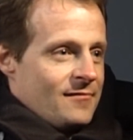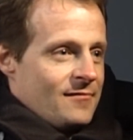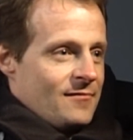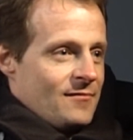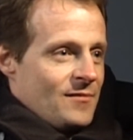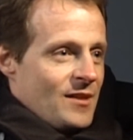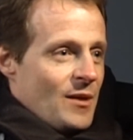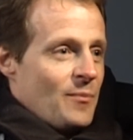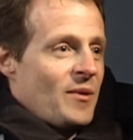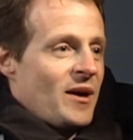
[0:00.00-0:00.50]

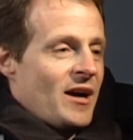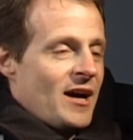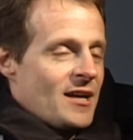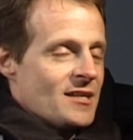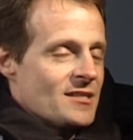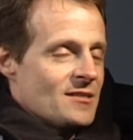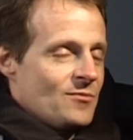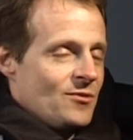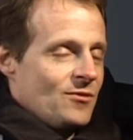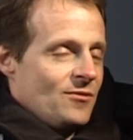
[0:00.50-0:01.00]
they're
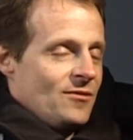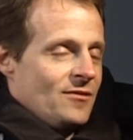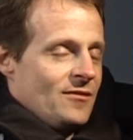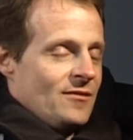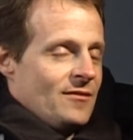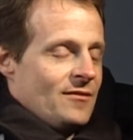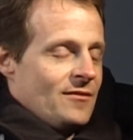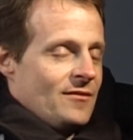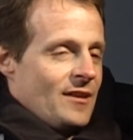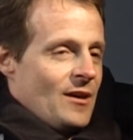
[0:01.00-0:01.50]
passable,
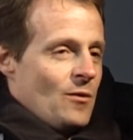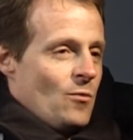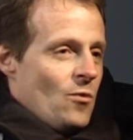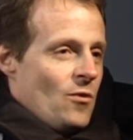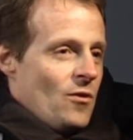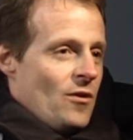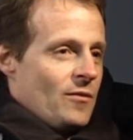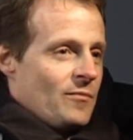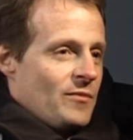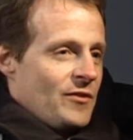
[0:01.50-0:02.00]
they
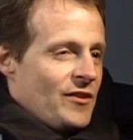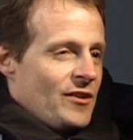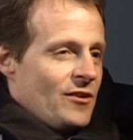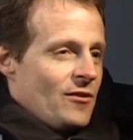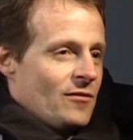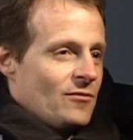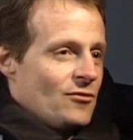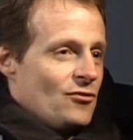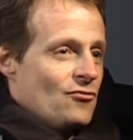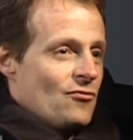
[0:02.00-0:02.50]
work, but they're not
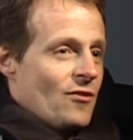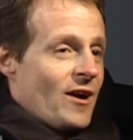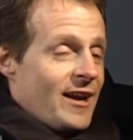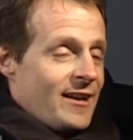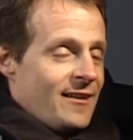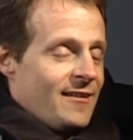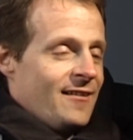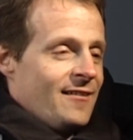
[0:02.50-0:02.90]
great.